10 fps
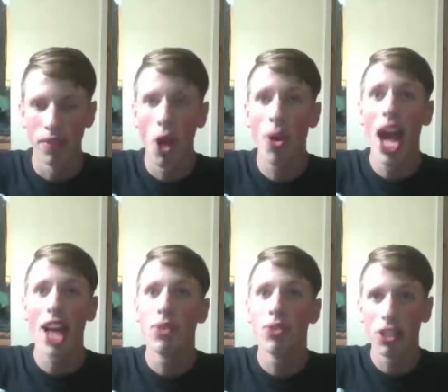Oh yeah,
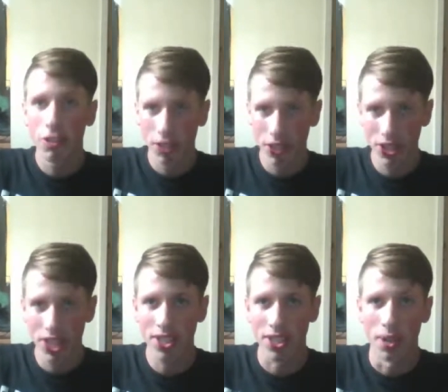he was in the first
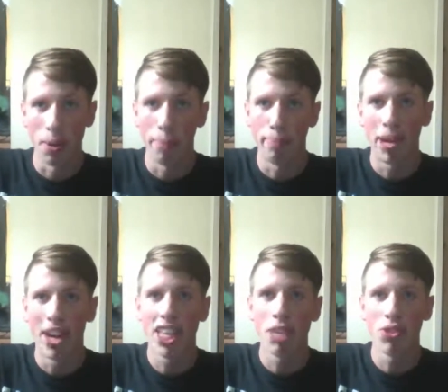season,
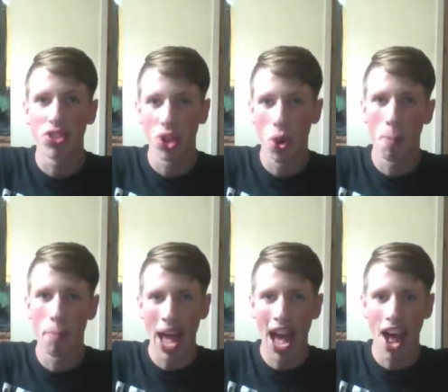but he was so
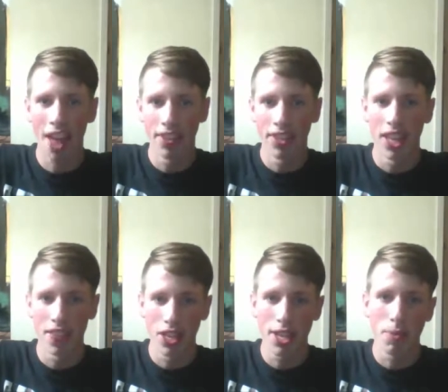bad
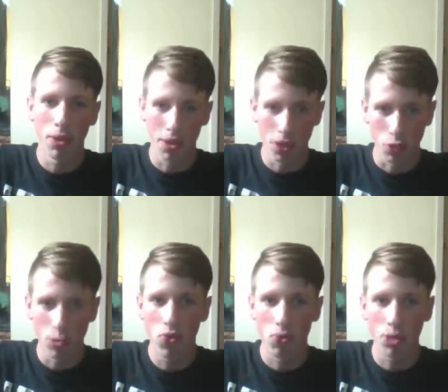that he was
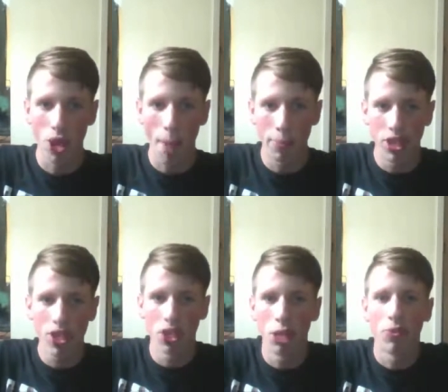removed from the
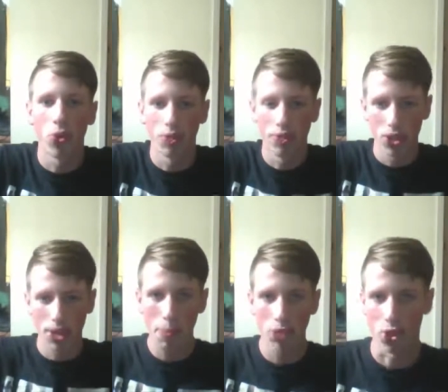competition before the first
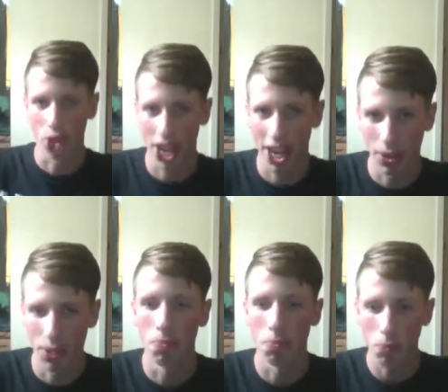episode got out.
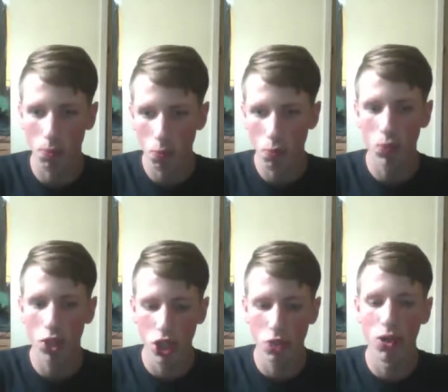
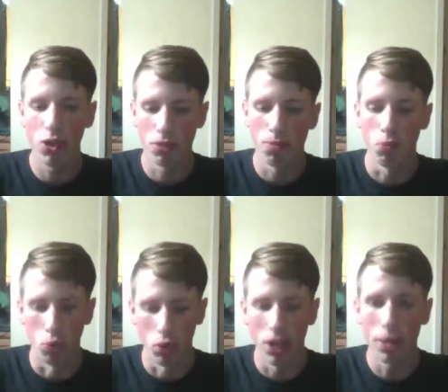He was
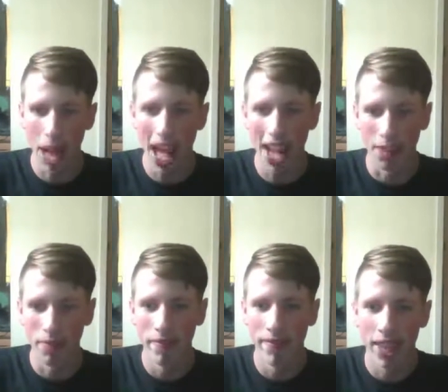really mad
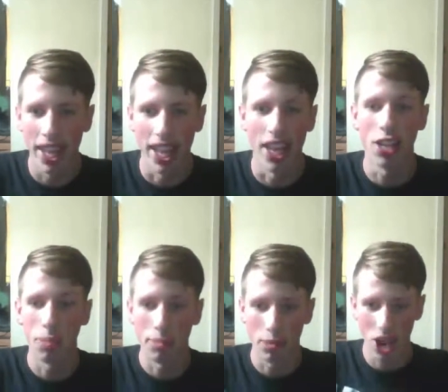and he's
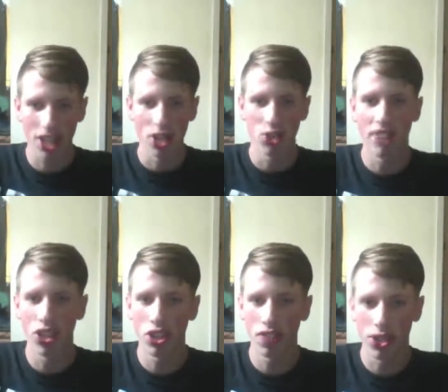been plotting his
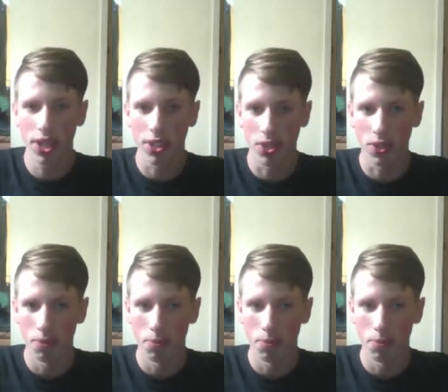revenge ever since.